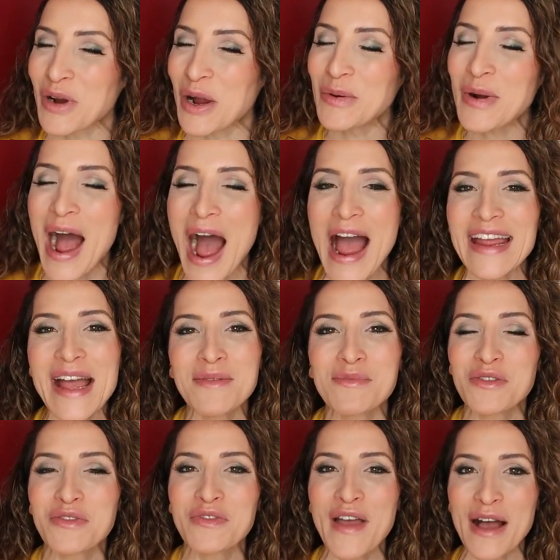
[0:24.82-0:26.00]
Ro. I
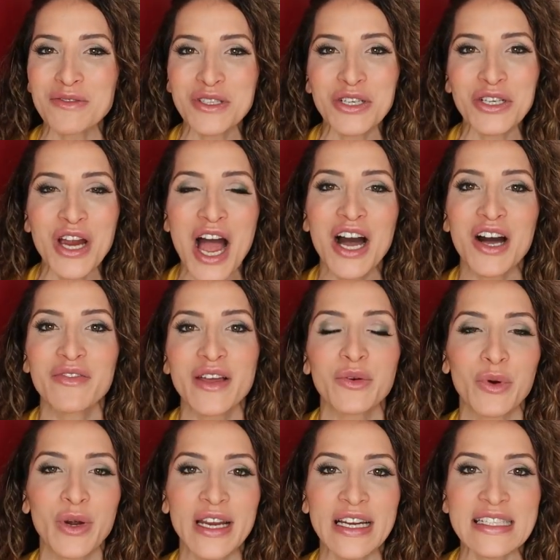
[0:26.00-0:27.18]
am the founder of an
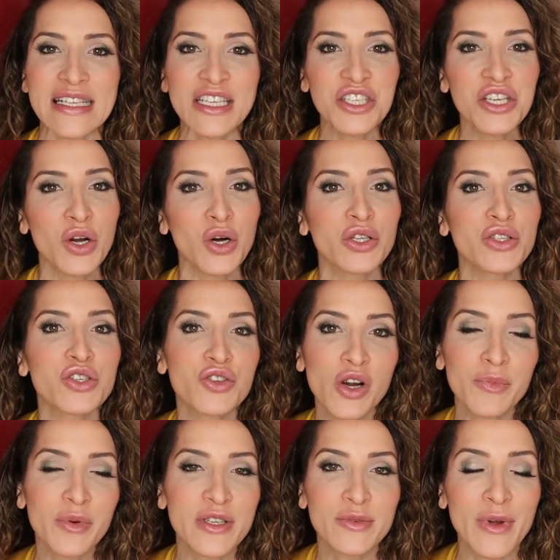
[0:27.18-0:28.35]
organization called
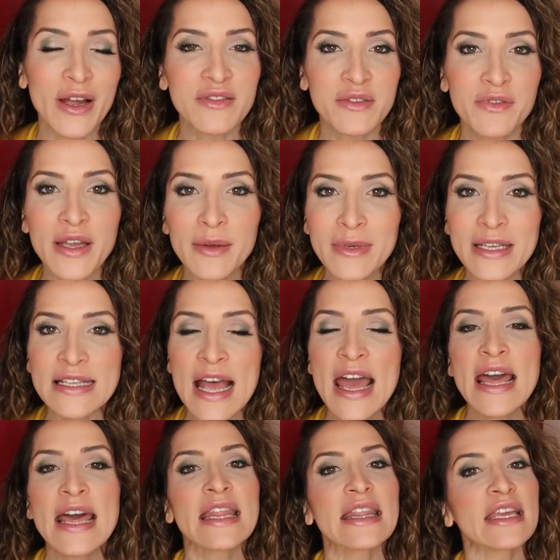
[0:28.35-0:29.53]
Strong Prison Wives and Families,
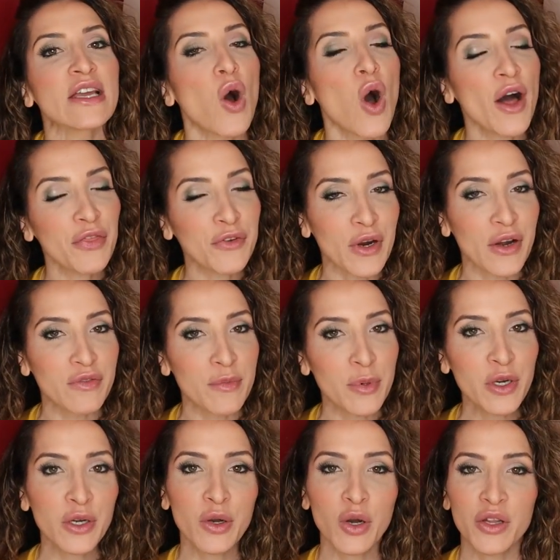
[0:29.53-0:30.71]
the author of a
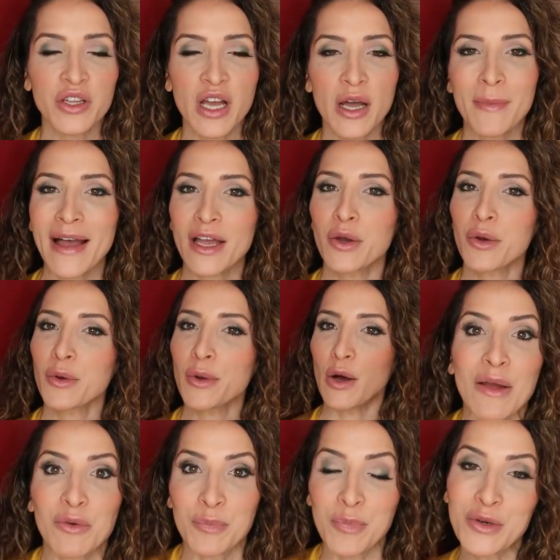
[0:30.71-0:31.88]
book called The Comeback Code.
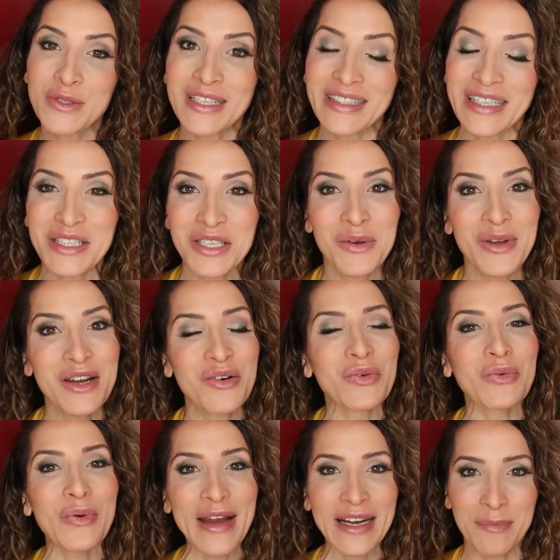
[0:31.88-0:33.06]
I will post a link to it
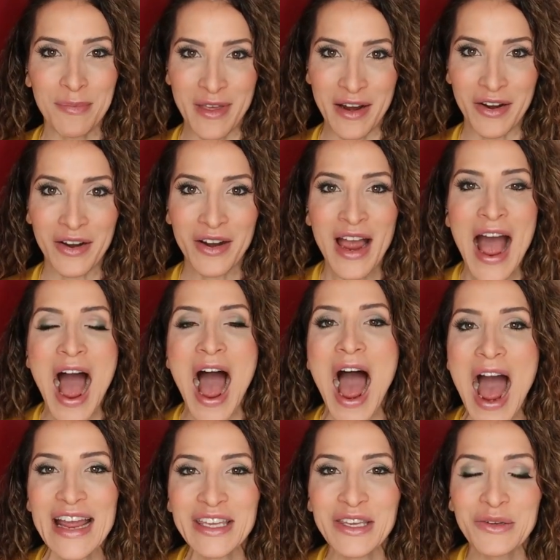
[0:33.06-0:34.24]
right up there.
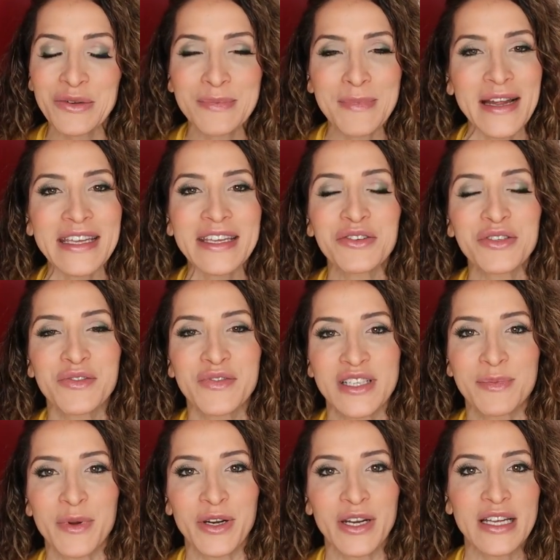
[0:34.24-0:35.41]
I use my years of
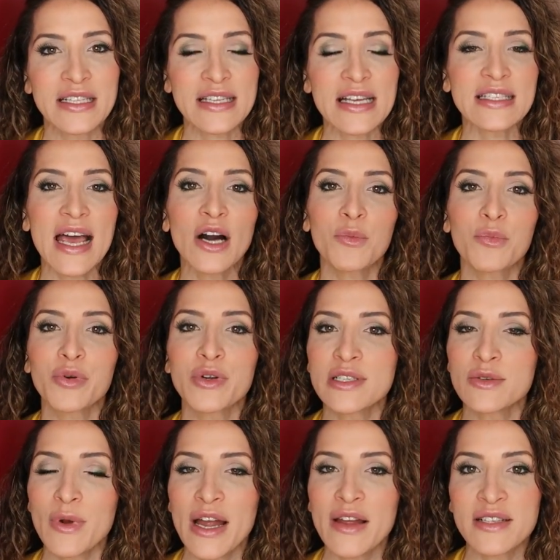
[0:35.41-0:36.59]
experience to help
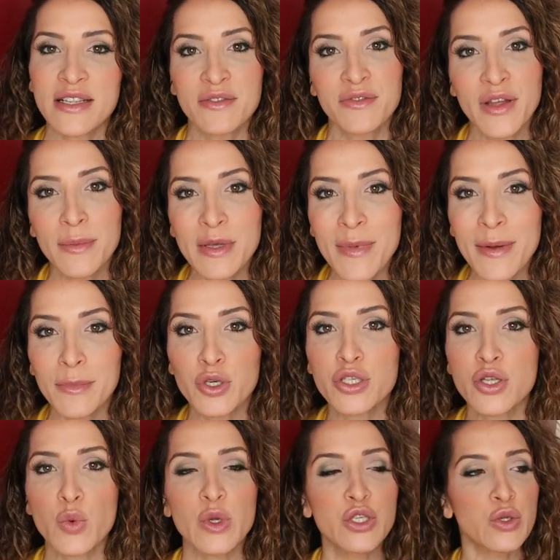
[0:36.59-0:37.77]
prison wives and family members.
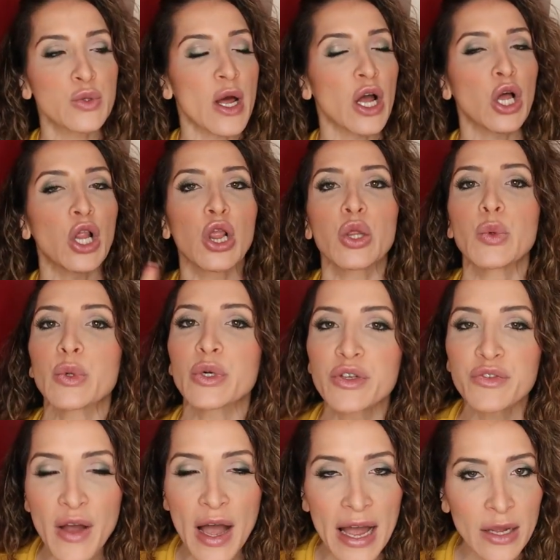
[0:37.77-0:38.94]
We do not
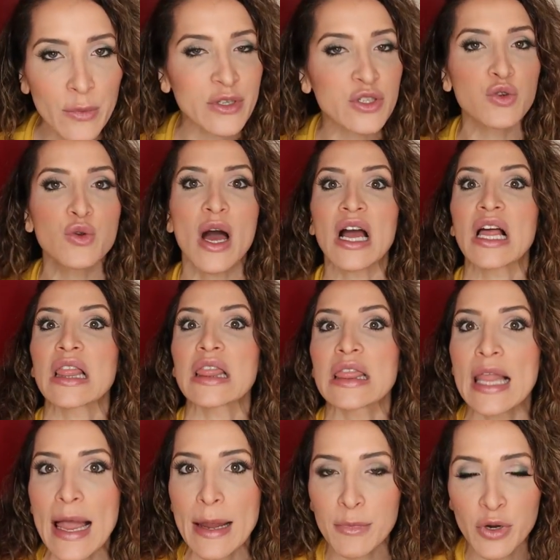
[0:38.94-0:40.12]
glorify, we do not
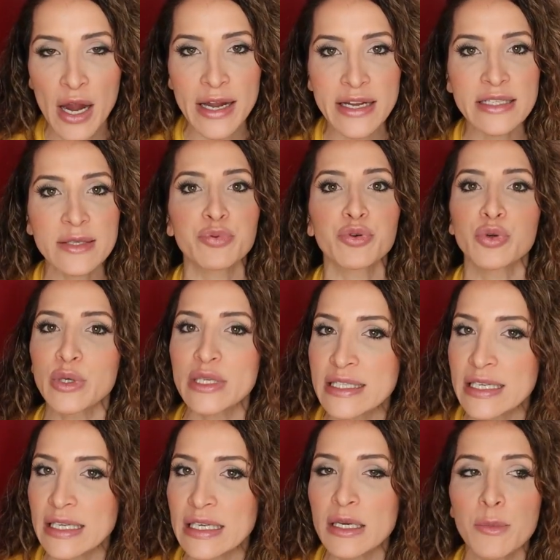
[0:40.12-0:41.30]
glamorize
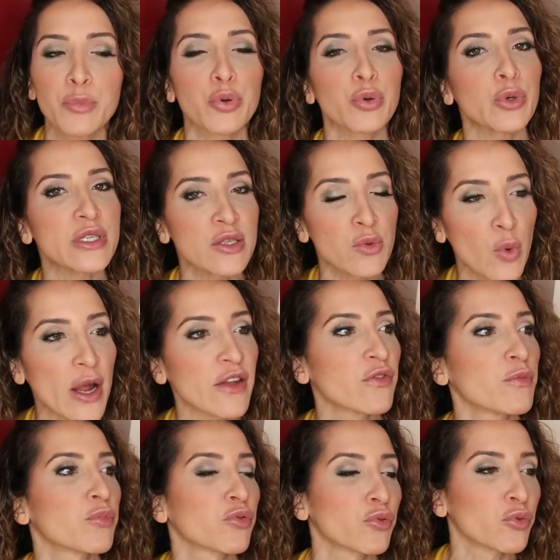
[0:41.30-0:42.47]
prison, prison
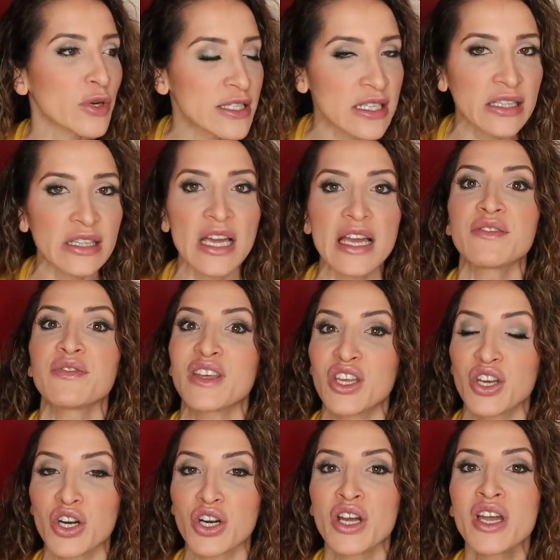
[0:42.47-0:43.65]
wife, prison life
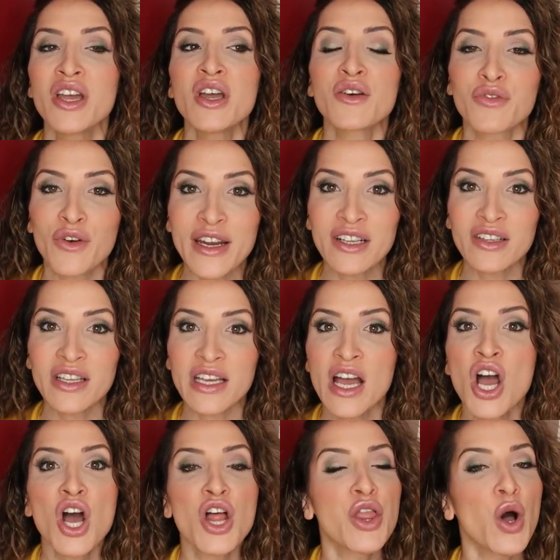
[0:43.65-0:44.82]
here. Frankly,
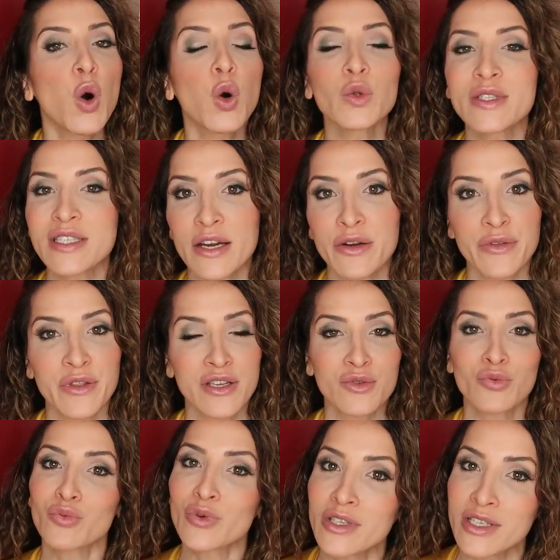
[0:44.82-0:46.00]
the whole entire thing is
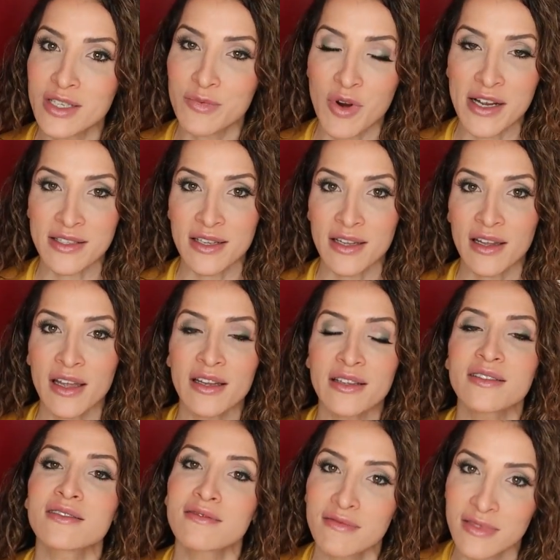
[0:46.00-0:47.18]
really depressing and
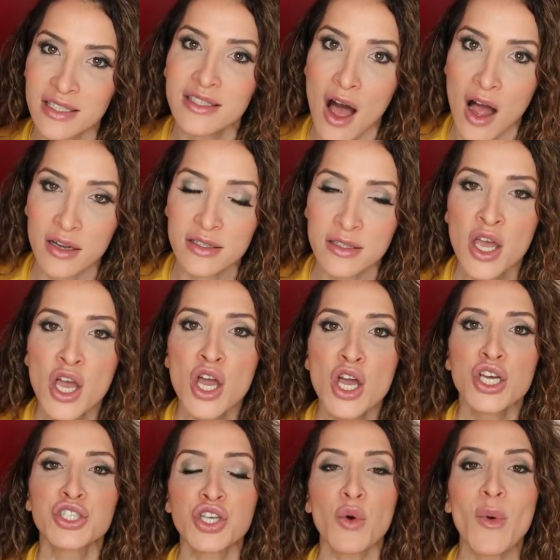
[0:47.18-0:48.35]
it sucks.
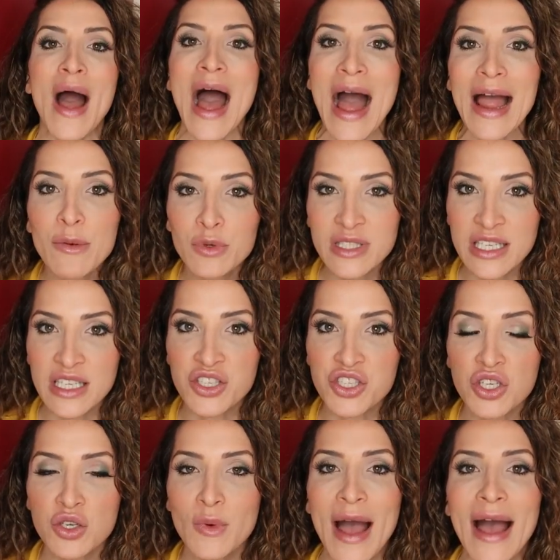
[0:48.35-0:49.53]
So I will
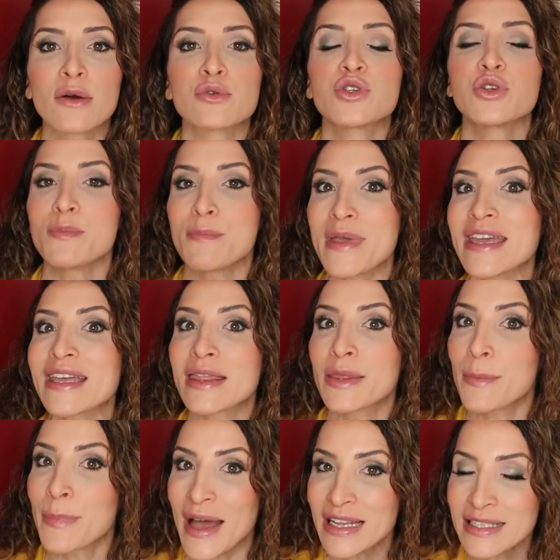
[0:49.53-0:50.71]
teach you how to make
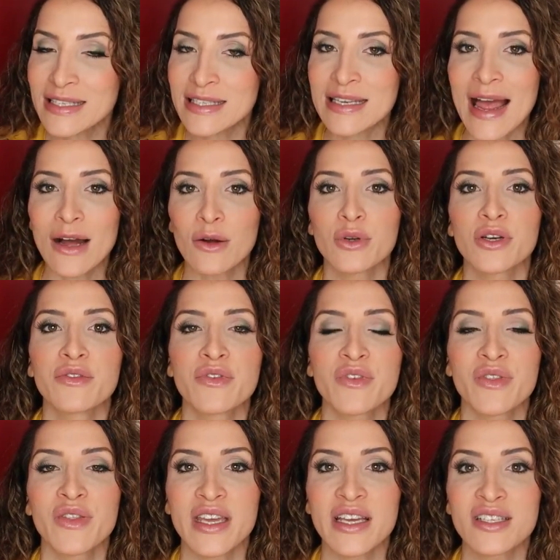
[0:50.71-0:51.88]
the best out
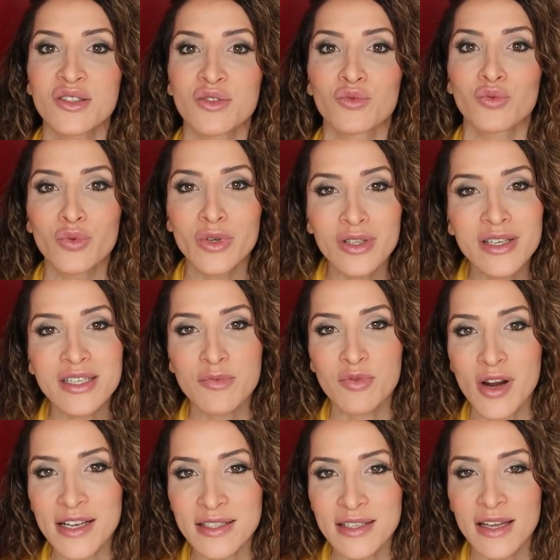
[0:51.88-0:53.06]
of this really
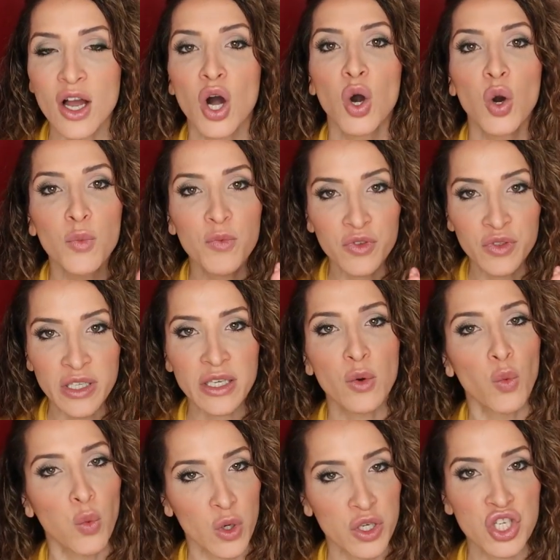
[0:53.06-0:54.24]
depressing, hopefully
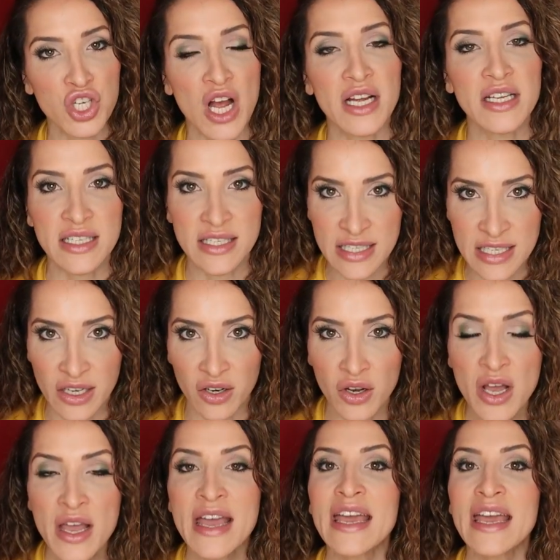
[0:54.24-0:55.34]
one-shot deal.